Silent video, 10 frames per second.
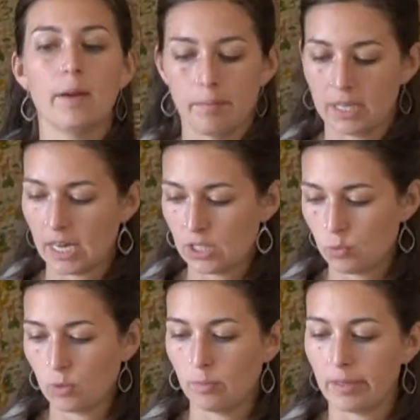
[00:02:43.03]
because
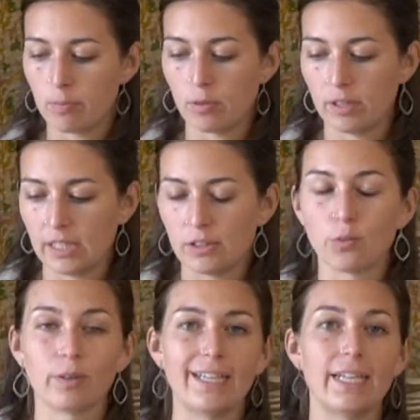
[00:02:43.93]
we'll be putting the
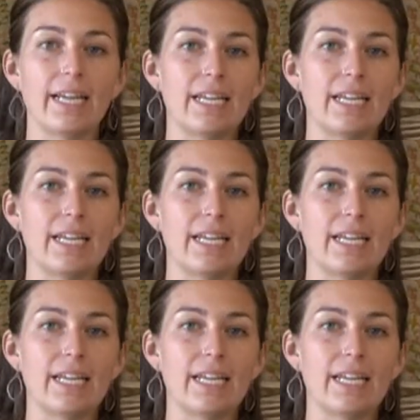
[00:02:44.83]
reed